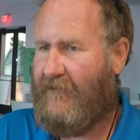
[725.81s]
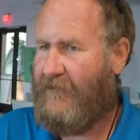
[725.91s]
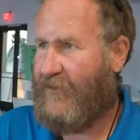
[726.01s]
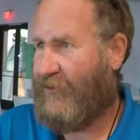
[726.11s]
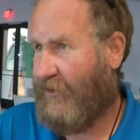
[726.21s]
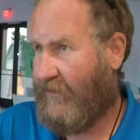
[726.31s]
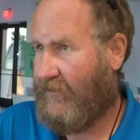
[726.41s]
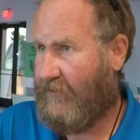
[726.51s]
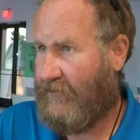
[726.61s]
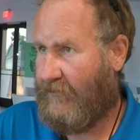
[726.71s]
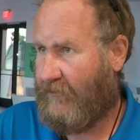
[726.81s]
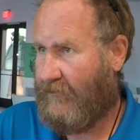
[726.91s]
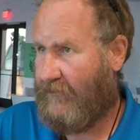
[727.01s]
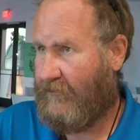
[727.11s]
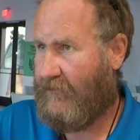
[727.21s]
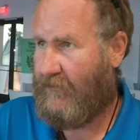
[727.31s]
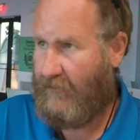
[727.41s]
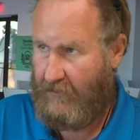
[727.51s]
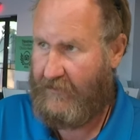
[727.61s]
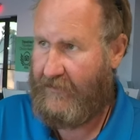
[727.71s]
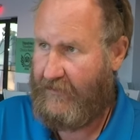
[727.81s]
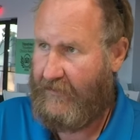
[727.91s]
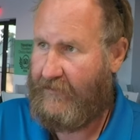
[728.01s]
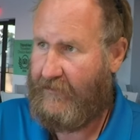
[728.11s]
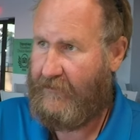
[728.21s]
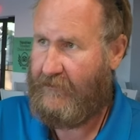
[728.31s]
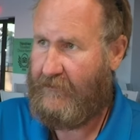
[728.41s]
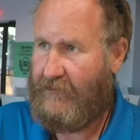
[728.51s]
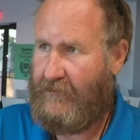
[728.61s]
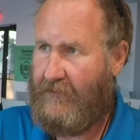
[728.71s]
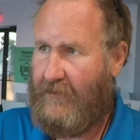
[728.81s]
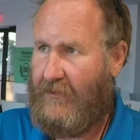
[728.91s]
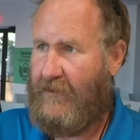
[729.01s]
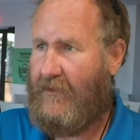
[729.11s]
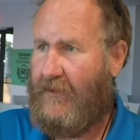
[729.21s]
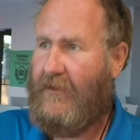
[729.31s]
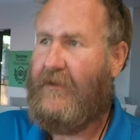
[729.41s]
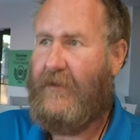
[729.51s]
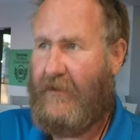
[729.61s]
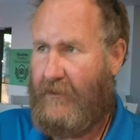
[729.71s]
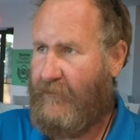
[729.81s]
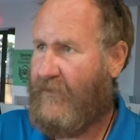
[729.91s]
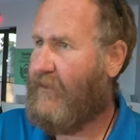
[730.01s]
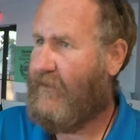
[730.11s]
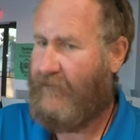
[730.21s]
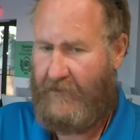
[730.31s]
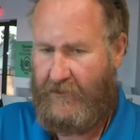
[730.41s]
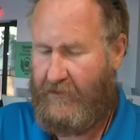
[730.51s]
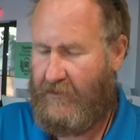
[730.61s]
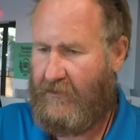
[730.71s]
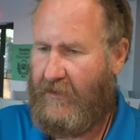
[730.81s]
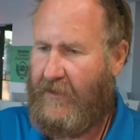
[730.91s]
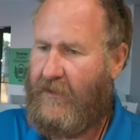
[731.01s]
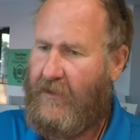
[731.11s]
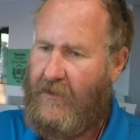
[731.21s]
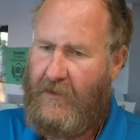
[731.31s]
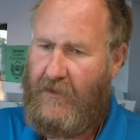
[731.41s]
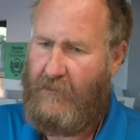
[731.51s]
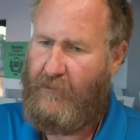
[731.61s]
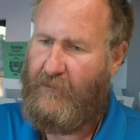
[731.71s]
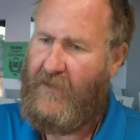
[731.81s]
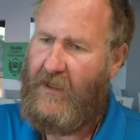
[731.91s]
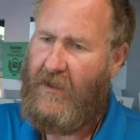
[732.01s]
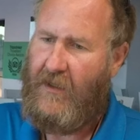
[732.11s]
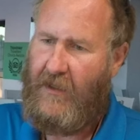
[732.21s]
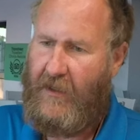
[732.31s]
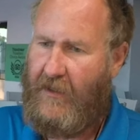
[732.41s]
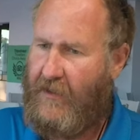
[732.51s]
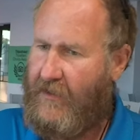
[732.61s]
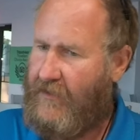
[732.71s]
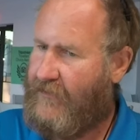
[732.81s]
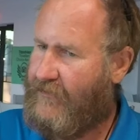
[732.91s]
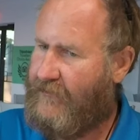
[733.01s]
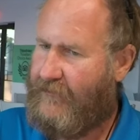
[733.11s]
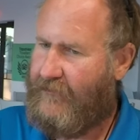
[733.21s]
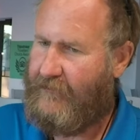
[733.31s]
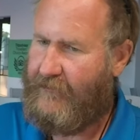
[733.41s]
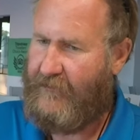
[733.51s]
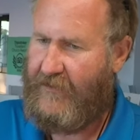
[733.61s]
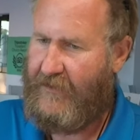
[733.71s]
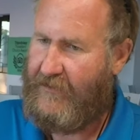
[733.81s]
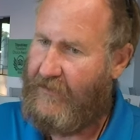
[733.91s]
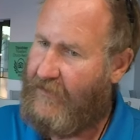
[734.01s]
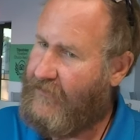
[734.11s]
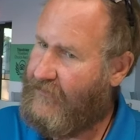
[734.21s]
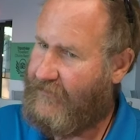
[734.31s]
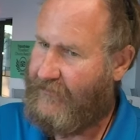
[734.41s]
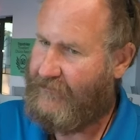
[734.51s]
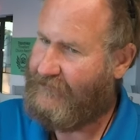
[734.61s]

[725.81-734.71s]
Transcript: fishing. Yeah on site. Ooh, nice. Yeah, you can fish in their lake. Yeah. Um, and the ducks.